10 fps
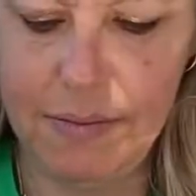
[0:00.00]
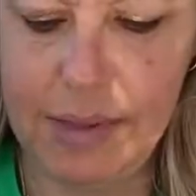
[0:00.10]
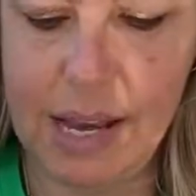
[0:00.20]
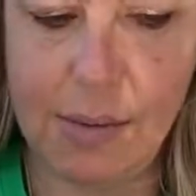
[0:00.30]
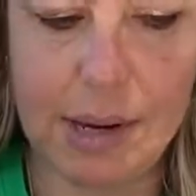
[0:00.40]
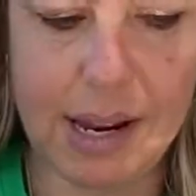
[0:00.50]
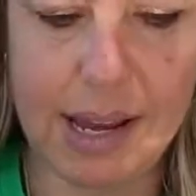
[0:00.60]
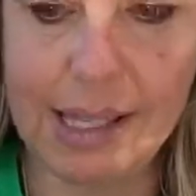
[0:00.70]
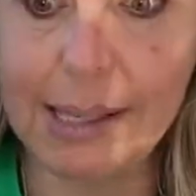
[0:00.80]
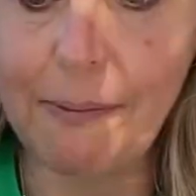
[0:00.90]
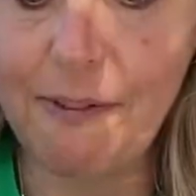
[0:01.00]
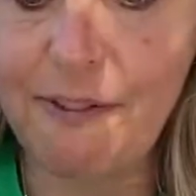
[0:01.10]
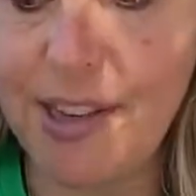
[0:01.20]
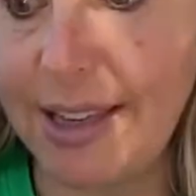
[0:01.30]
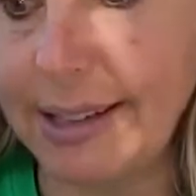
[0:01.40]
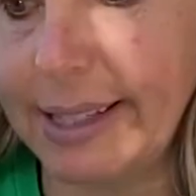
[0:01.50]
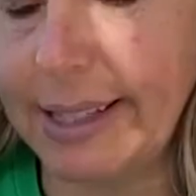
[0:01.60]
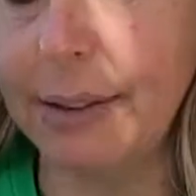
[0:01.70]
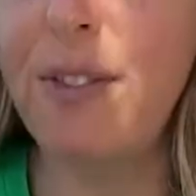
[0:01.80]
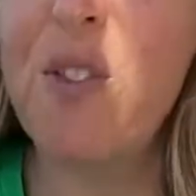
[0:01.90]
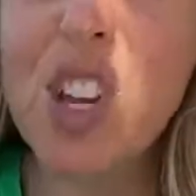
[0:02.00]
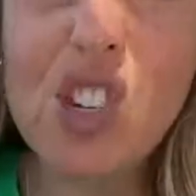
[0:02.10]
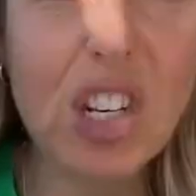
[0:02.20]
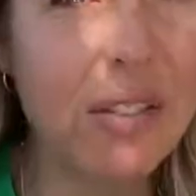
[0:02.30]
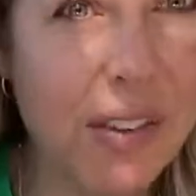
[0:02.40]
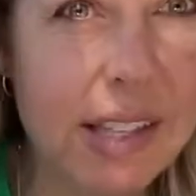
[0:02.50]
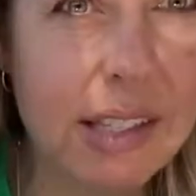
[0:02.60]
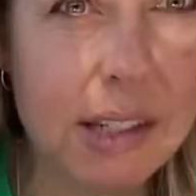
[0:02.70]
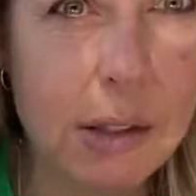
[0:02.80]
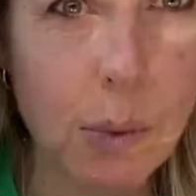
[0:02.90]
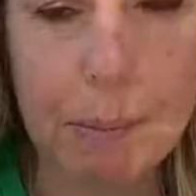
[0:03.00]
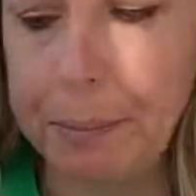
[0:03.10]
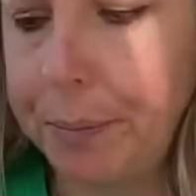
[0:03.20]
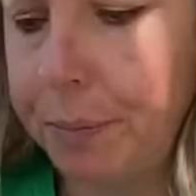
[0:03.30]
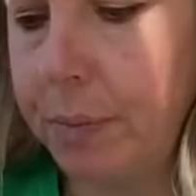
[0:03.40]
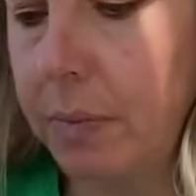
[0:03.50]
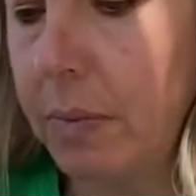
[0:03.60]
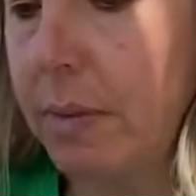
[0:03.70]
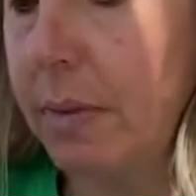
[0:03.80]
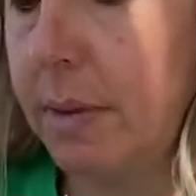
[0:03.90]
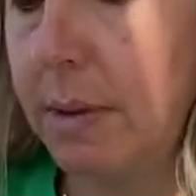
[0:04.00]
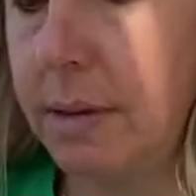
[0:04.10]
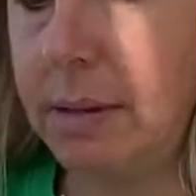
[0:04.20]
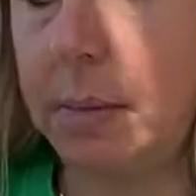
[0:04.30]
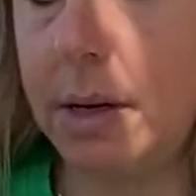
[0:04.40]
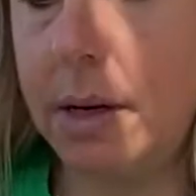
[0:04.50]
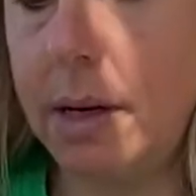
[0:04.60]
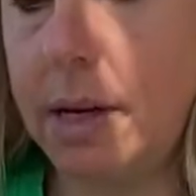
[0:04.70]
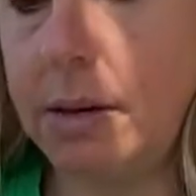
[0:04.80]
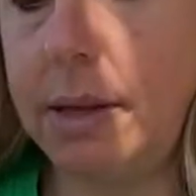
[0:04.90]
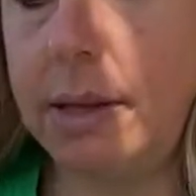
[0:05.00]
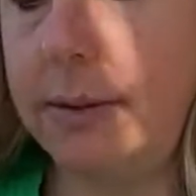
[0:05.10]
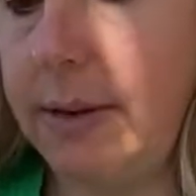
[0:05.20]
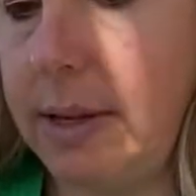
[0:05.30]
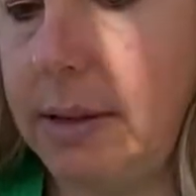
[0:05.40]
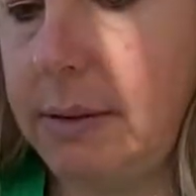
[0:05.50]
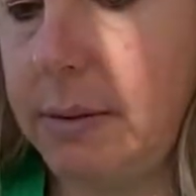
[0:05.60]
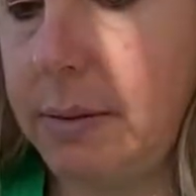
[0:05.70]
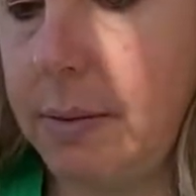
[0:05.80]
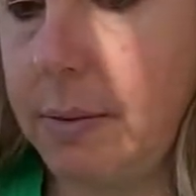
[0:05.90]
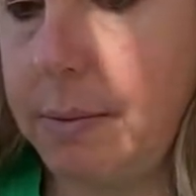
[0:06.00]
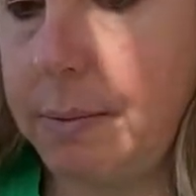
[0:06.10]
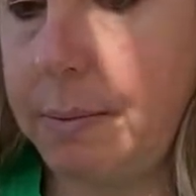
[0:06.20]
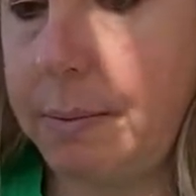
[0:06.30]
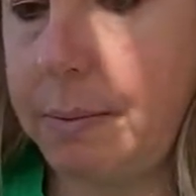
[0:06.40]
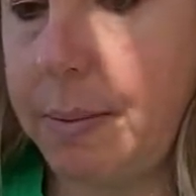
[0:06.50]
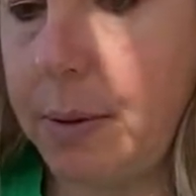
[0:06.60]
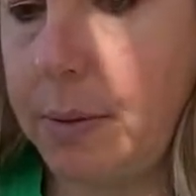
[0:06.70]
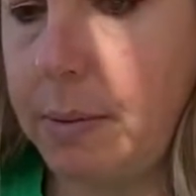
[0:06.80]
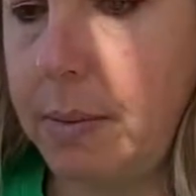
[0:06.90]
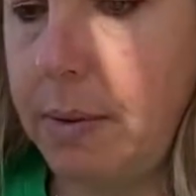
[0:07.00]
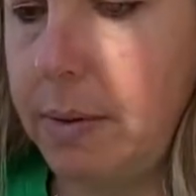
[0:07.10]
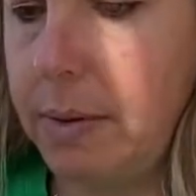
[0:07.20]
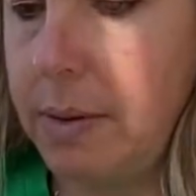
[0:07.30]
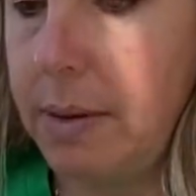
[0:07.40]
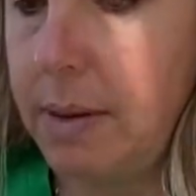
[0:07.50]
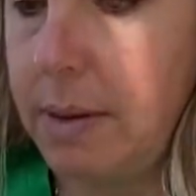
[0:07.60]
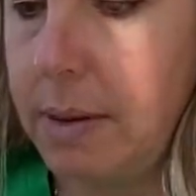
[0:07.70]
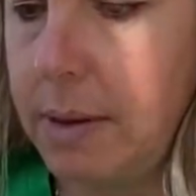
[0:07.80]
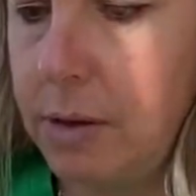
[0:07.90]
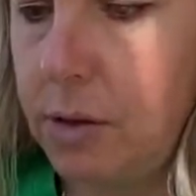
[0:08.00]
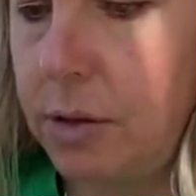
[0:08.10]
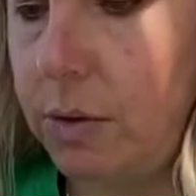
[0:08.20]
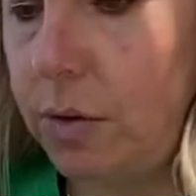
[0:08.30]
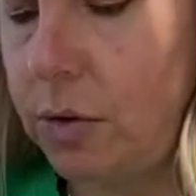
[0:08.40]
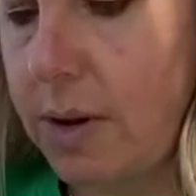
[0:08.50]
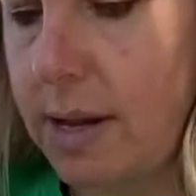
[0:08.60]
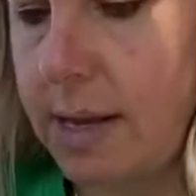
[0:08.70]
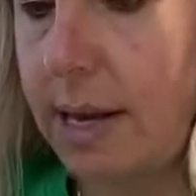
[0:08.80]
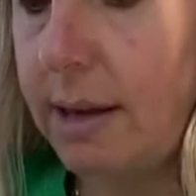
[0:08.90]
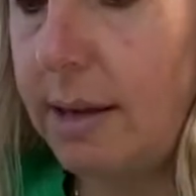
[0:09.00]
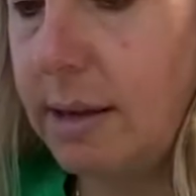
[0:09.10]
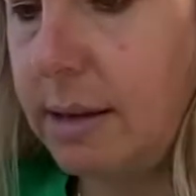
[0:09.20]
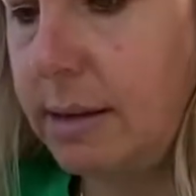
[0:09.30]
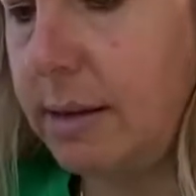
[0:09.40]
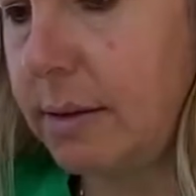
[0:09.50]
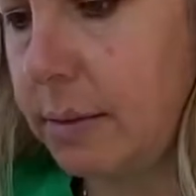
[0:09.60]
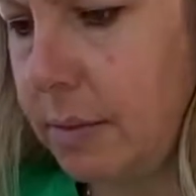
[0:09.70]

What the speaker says: Now I'm gonna add some fins because fish need fins to swim. So I'm gonna cut out these fins. Boom. 2 triangles.